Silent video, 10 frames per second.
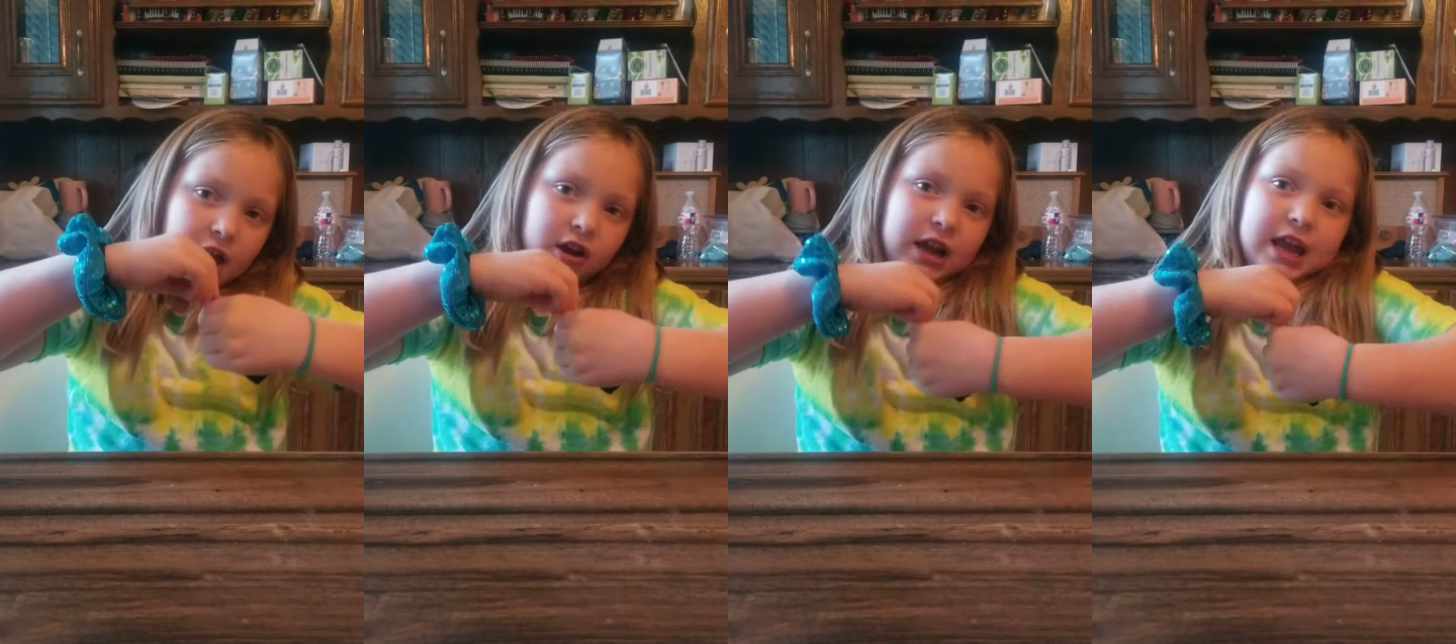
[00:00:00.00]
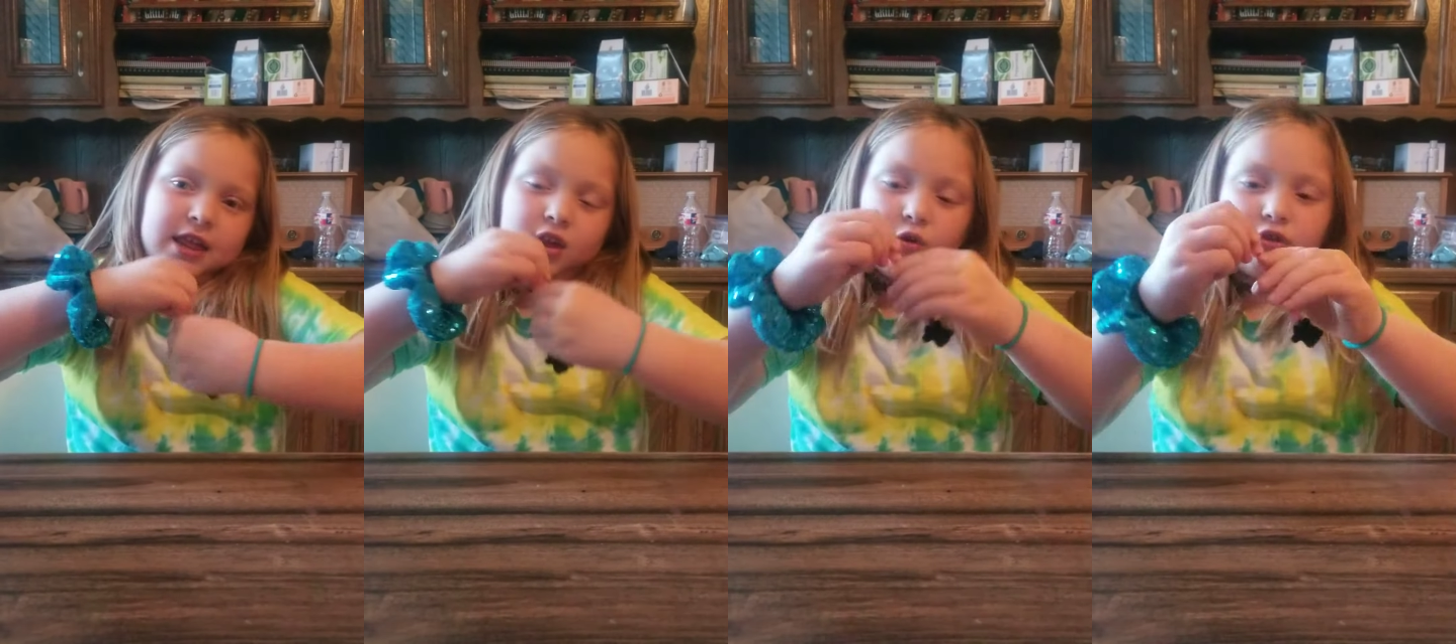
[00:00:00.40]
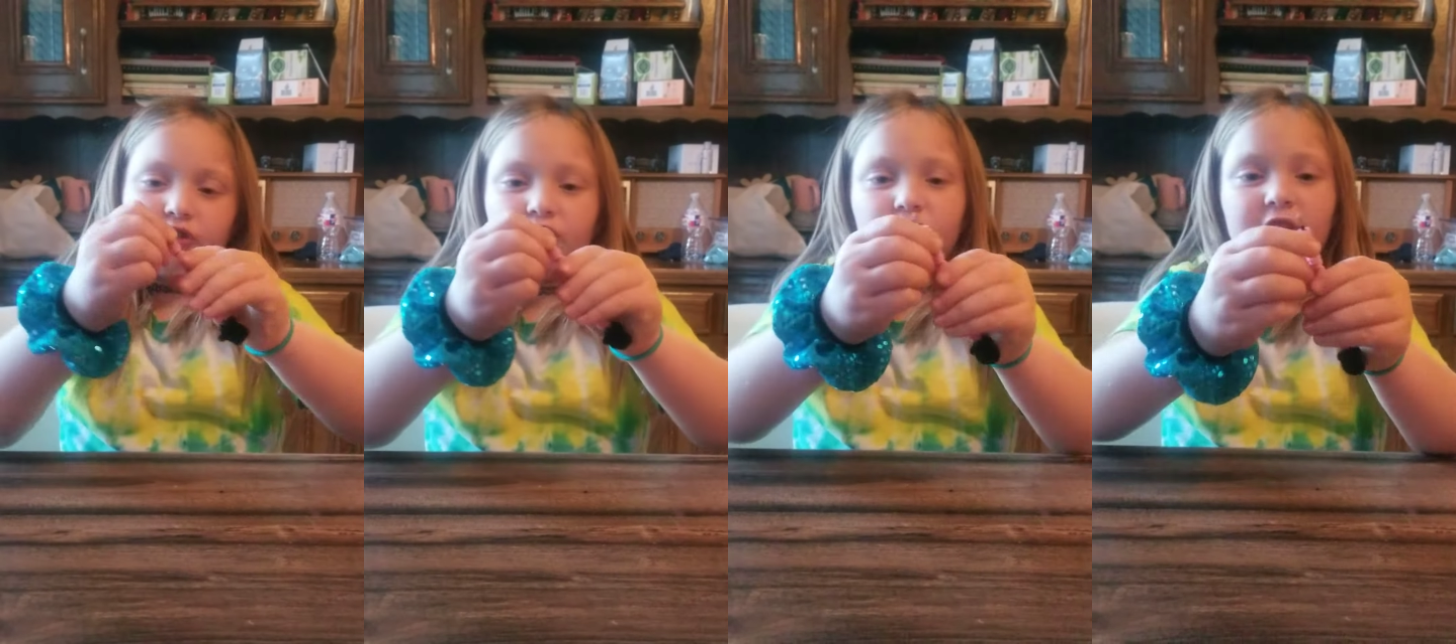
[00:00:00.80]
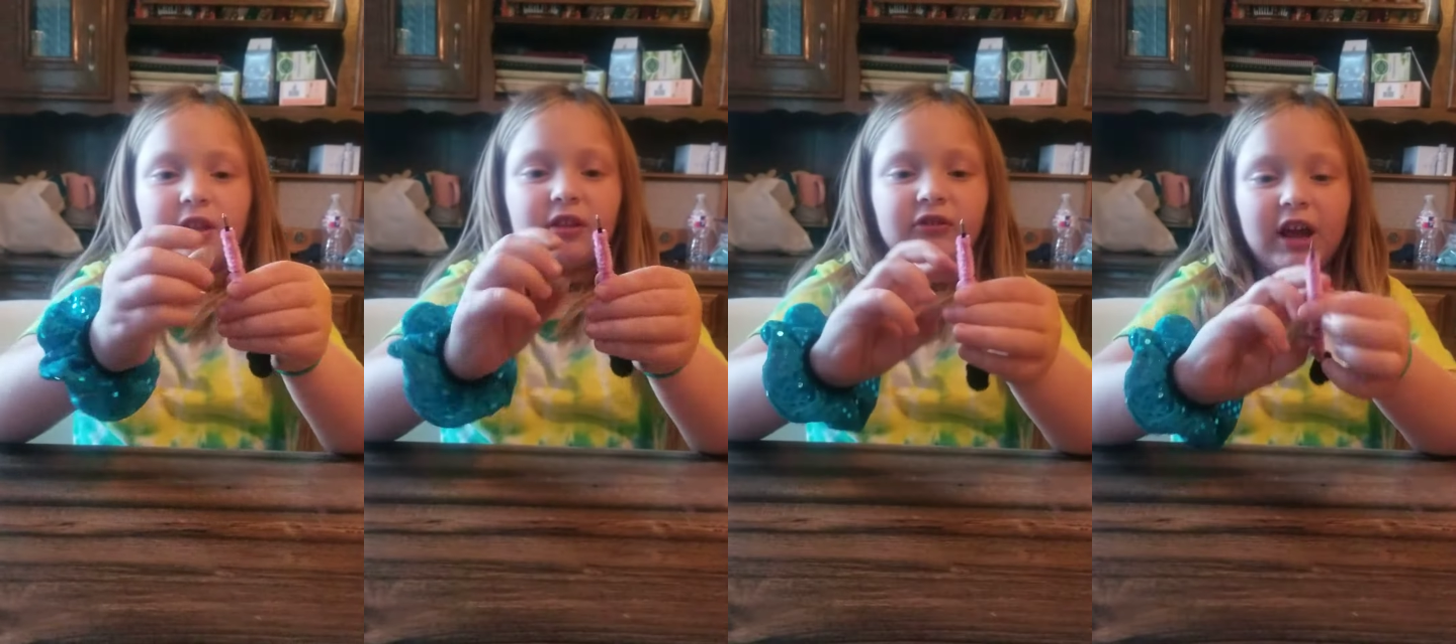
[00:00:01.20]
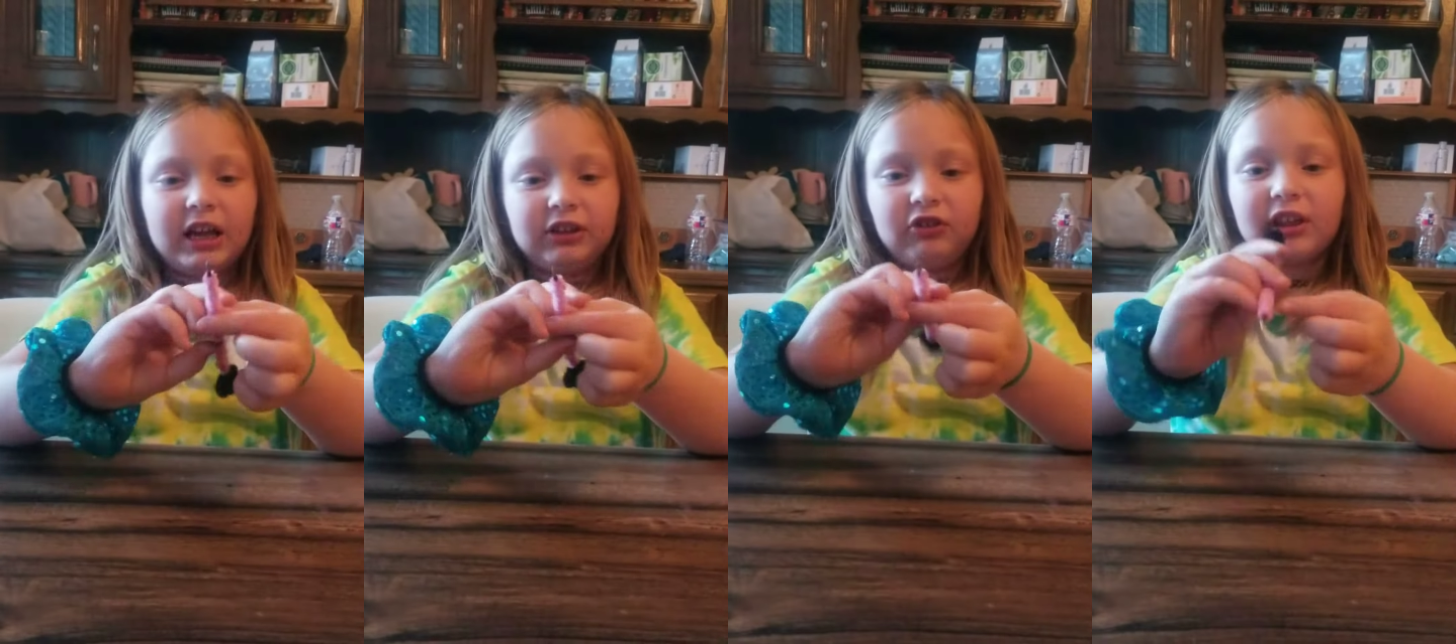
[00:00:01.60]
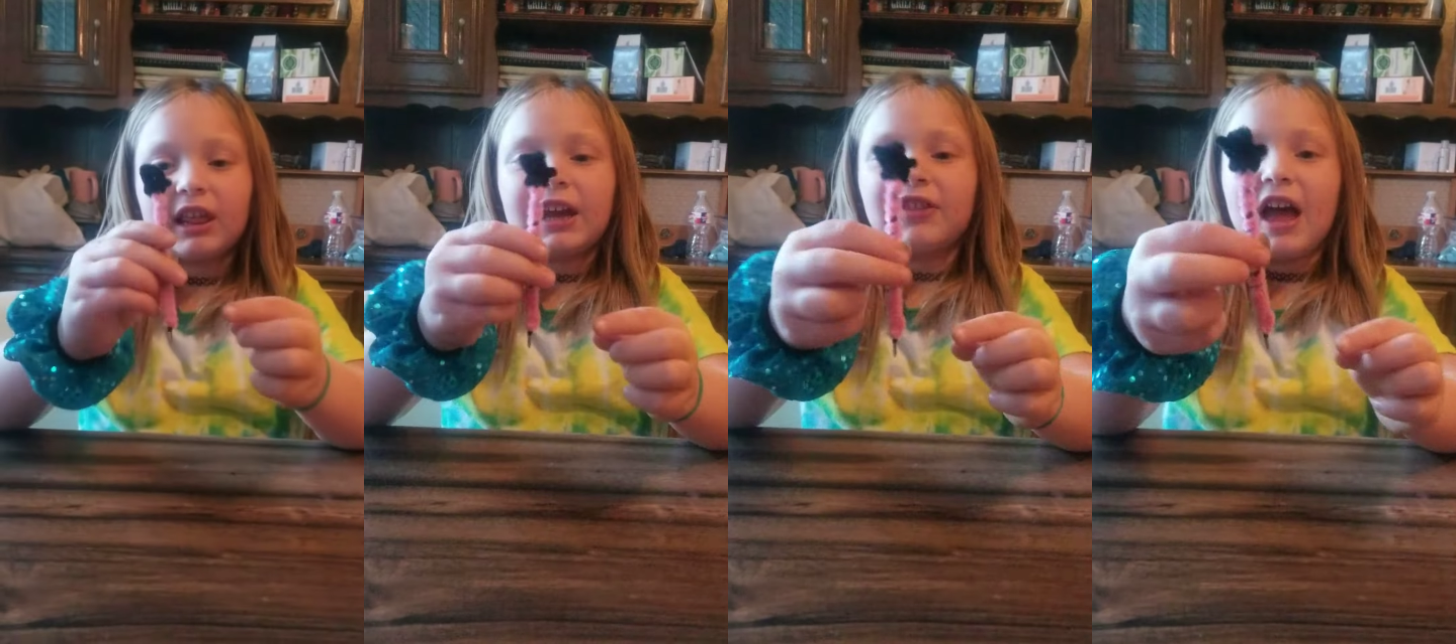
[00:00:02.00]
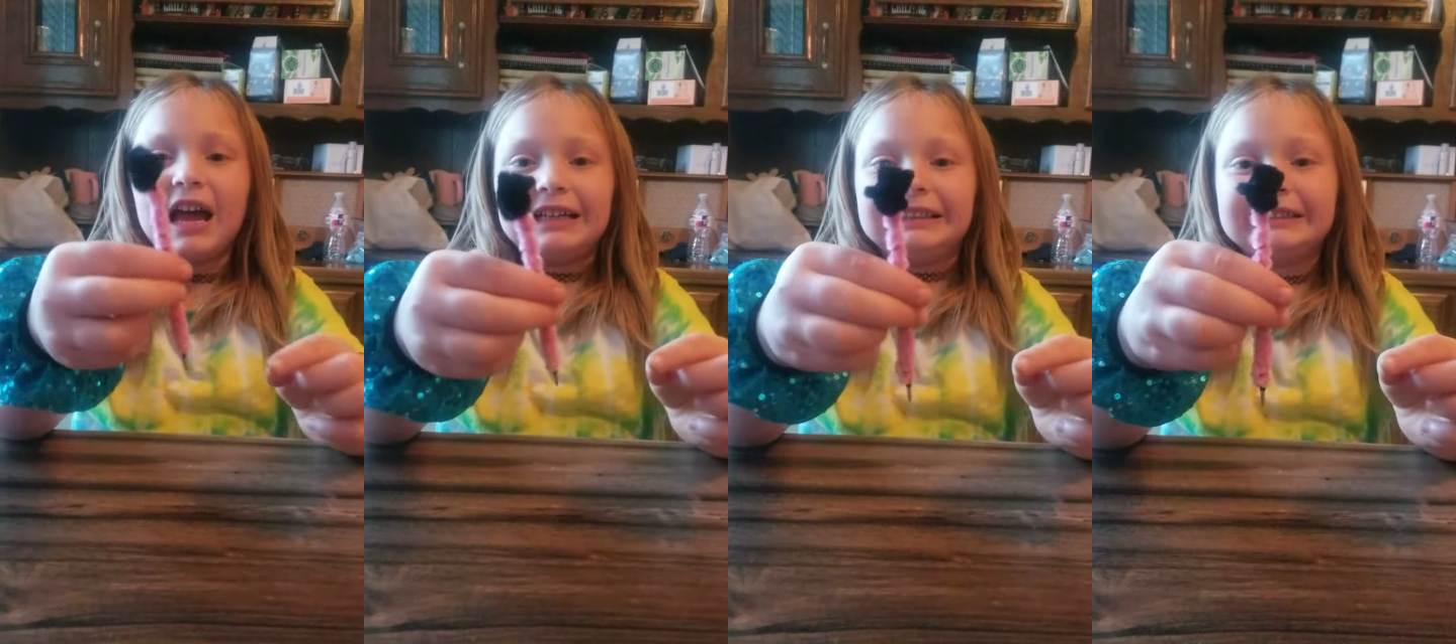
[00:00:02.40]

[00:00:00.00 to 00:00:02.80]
Okay, so it should stay just like that.